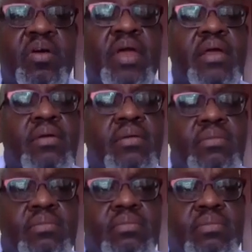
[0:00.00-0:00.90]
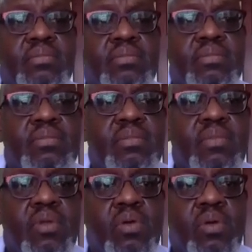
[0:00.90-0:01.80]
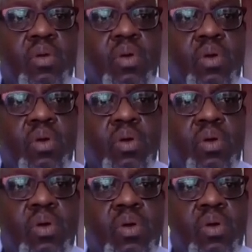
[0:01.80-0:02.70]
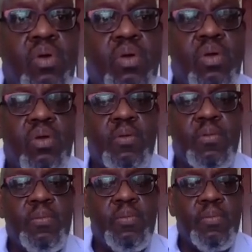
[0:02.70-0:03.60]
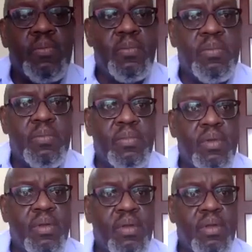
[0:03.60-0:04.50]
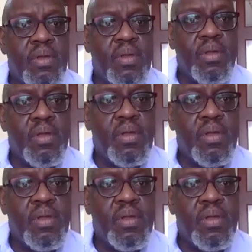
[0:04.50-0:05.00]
(not speaking)